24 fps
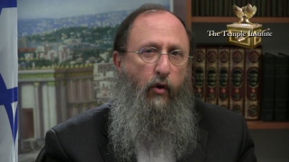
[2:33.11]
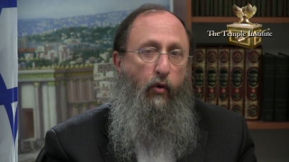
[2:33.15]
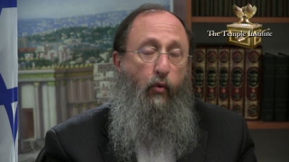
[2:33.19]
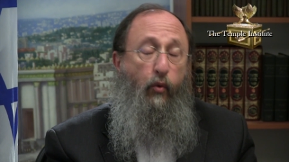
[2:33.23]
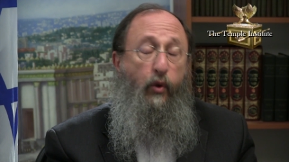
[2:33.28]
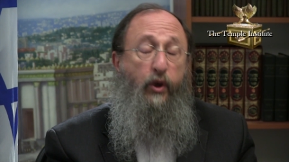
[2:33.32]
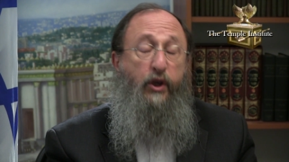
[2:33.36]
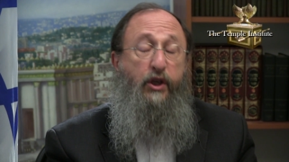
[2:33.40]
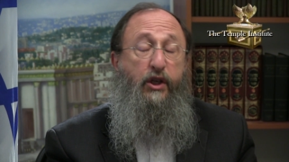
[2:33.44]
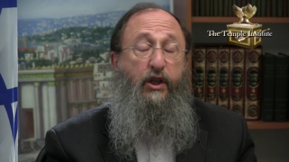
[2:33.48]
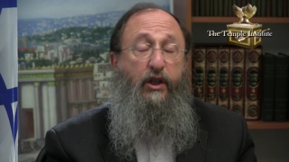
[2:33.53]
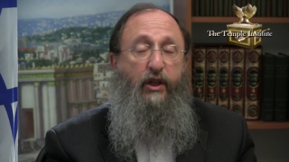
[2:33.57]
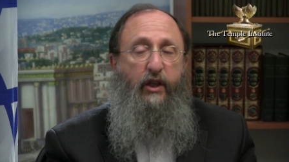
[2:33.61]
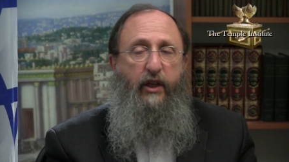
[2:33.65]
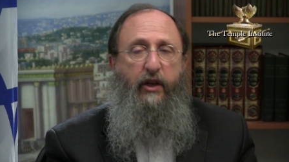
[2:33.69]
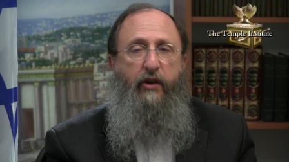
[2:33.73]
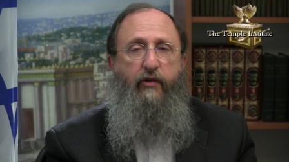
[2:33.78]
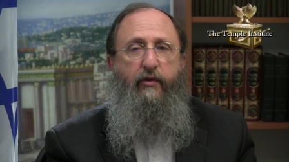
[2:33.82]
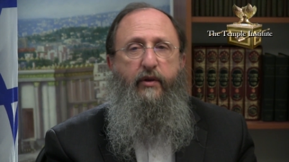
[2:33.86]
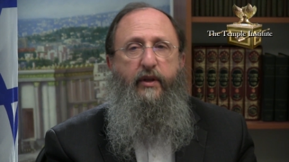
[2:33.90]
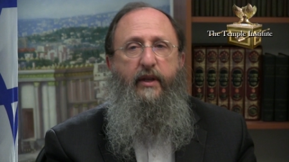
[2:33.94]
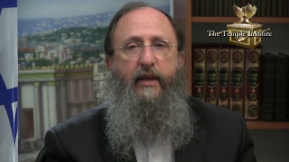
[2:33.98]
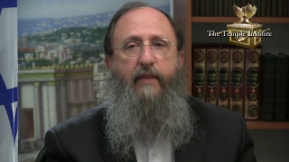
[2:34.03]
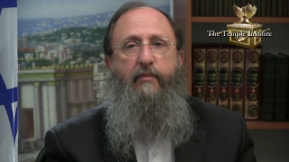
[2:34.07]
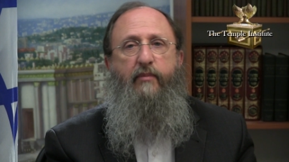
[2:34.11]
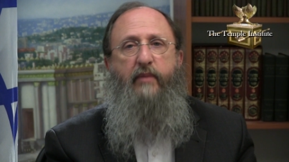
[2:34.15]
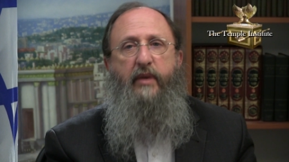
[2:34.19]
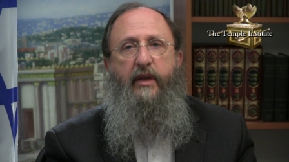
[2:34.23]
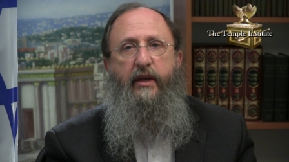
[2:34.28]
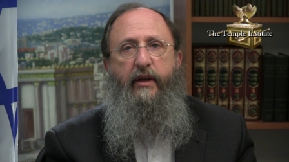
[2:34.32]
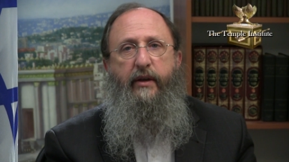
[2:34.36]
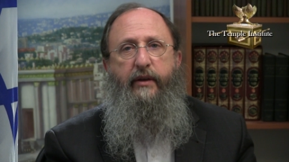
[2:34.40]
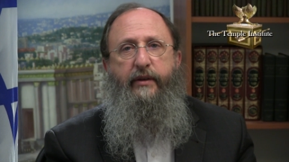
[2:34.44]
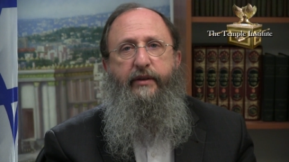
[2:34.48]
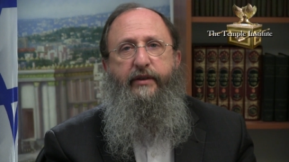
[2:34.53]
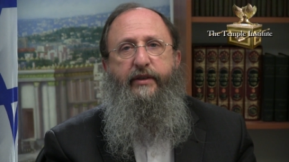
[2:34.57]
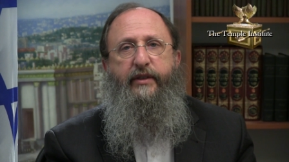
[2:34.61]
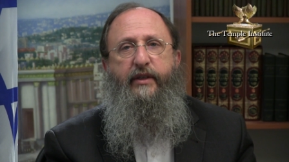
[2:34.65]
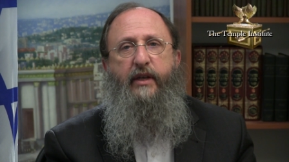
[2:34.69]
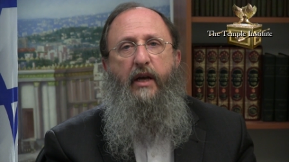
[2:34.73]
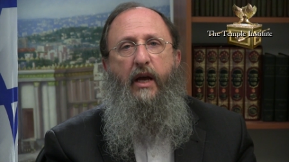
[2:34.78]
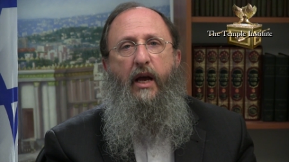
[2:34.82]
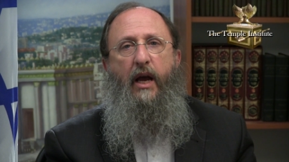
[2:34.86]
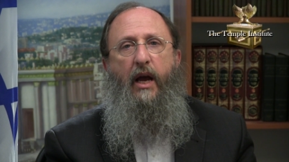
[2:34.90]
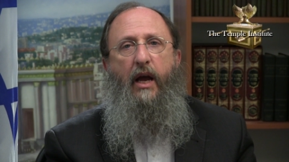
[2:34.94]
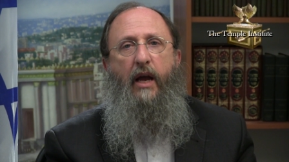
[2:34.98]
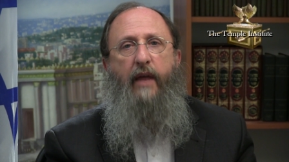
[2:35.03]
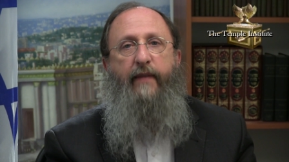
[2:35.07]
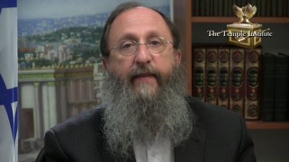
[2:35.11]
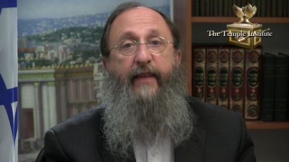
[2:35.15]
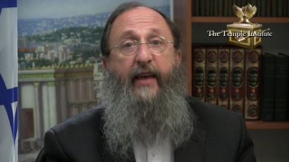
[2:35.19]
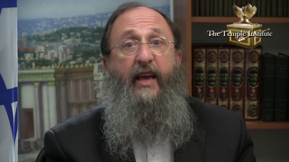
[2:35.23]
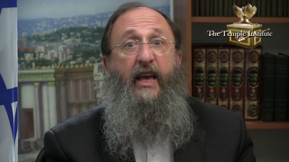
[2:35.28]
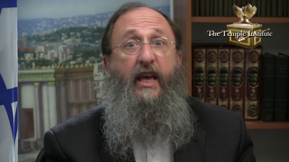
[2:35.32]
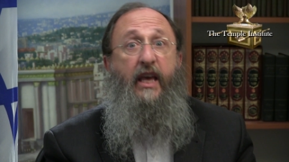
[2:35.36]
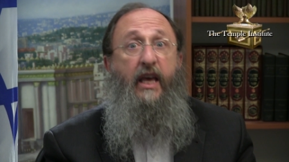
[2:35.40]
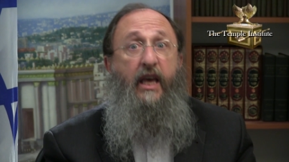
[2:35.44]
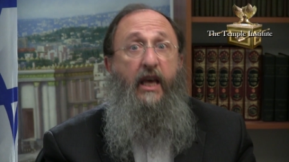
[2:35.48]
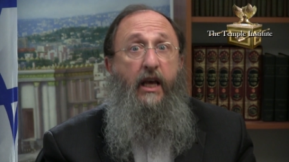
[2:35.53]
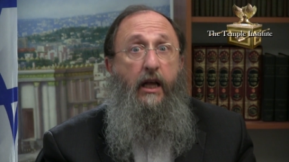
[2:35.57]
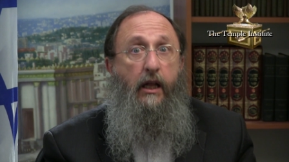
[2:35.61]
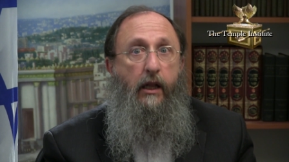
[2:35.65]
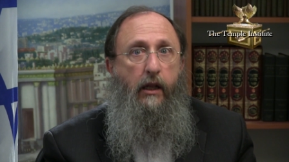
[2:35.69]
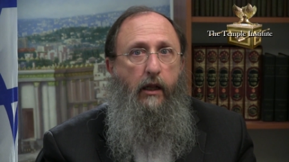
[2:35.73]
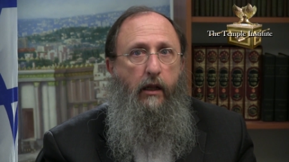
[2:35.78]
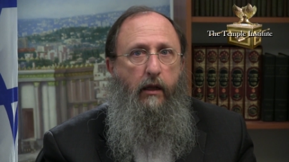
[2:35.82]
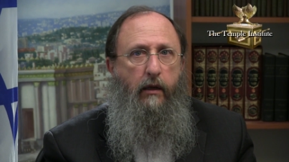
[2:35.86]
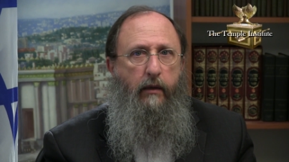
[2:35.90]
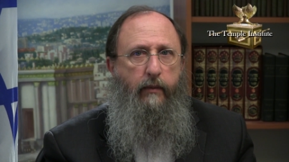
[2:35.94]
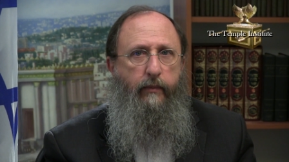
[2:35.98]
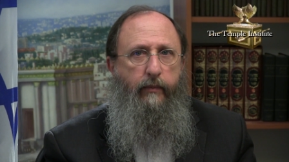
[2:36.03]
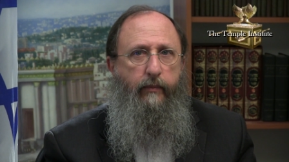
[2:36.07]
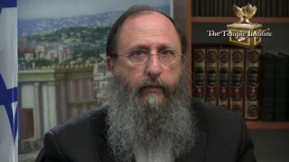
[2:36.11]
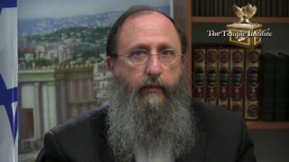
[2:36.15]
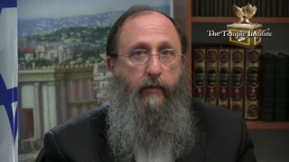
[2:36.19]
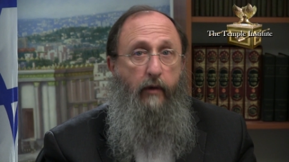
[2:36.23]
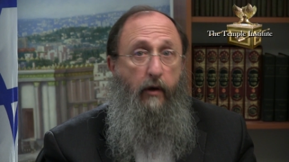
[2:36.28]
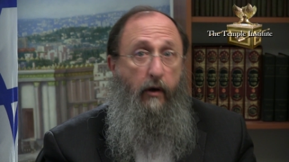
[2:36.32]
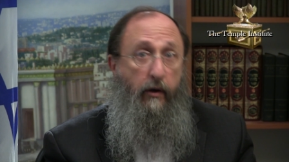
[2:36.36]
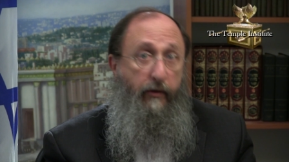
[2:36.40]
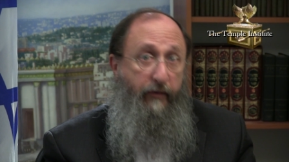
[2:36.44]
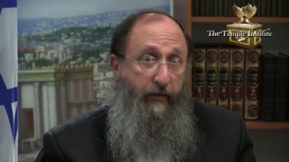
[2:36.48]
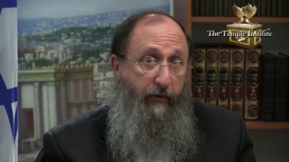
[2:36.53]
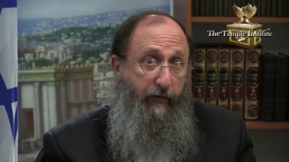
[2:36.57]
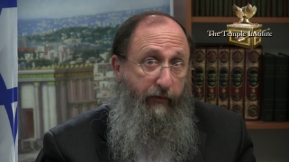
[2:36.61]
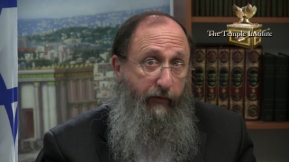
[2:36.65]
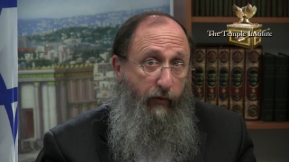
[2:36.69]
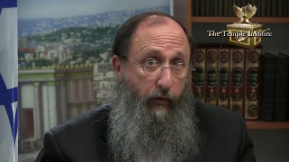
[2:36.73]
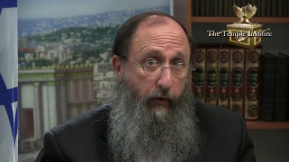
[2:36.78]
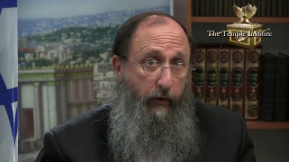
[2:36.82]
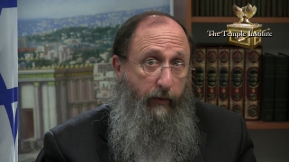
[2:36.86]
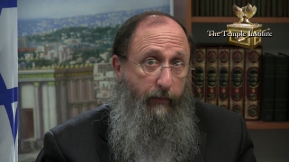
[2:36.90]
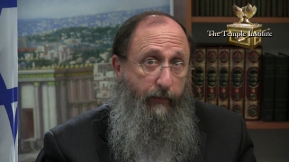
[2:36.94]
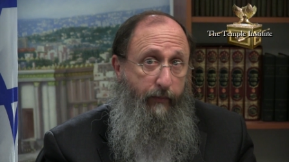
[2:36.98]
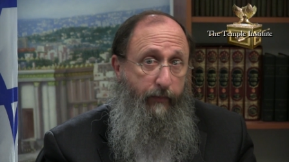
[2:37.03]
which literally means the heel of the foot.